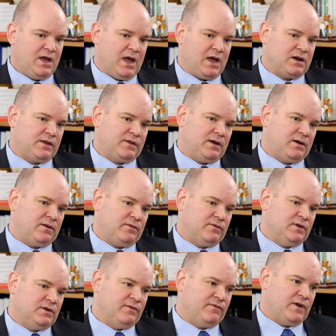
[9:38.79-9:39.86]
And I think
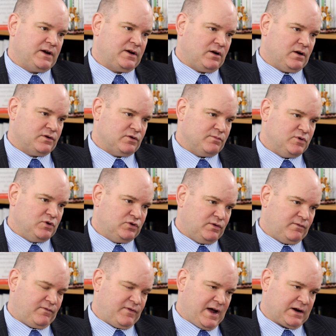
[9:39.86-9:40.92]
the defined
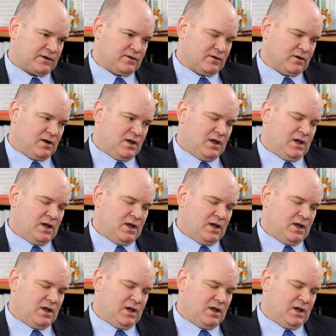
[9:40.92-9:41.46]
contribution factor